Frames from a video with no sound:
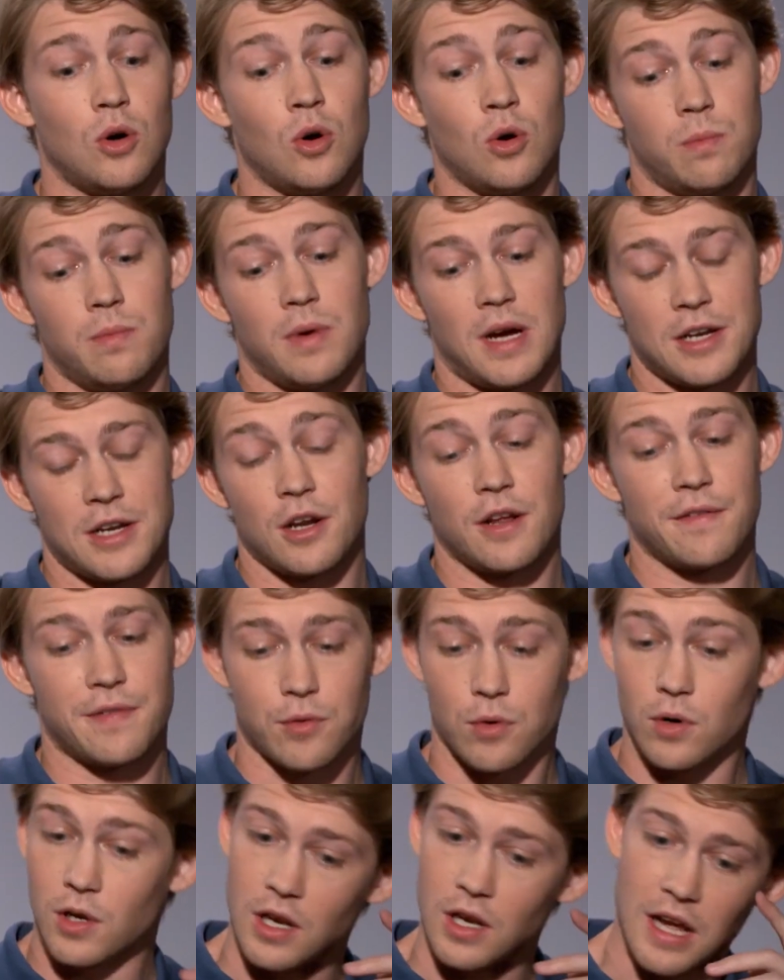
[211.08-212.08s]
Or I don't know if
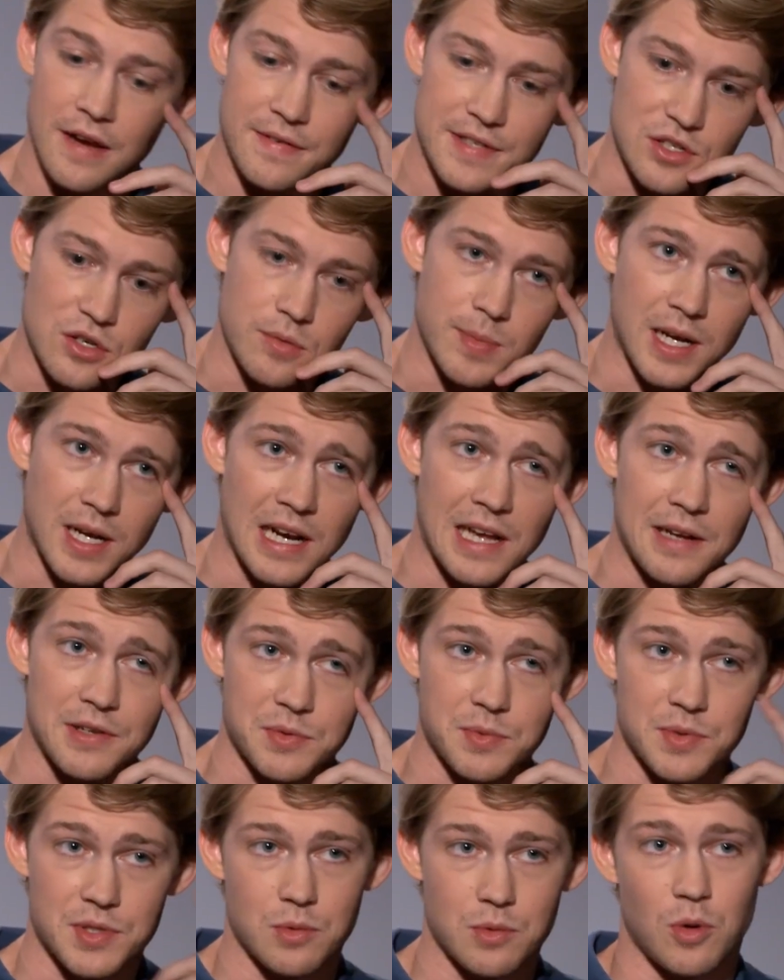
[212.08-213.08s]
they're all alive still, but
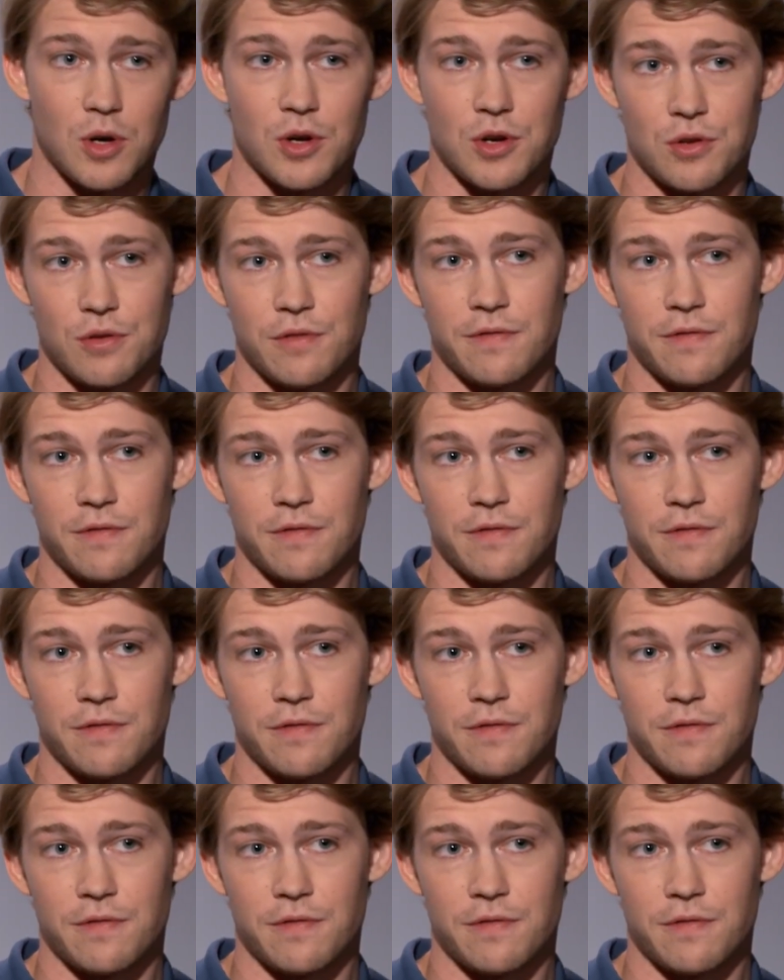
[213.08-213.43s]
Klaus was the one